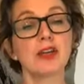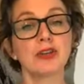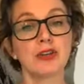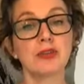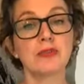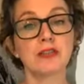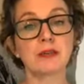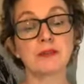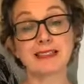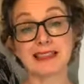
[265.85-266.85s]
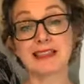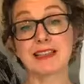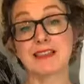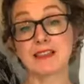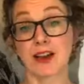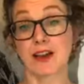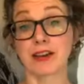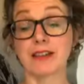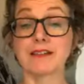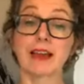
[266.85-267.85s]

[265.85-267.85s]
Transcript: using particularly dyes